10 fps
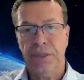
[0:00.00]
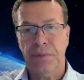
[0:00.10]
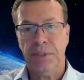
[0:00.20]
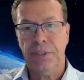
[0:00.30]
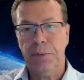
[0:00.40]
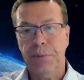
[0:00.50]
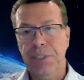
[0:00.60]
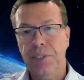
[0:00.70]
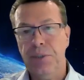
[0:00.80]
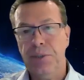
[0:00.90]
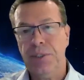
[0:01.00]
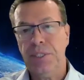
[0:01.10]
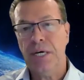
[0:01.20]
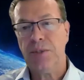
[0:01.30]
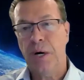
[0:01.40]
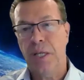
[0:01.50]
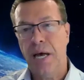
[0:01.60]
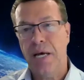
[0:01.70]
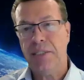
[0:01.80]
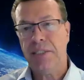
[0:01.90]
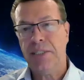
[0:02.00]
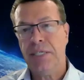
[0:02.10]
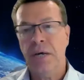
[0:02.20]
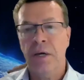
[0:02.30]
the GPUs, as well as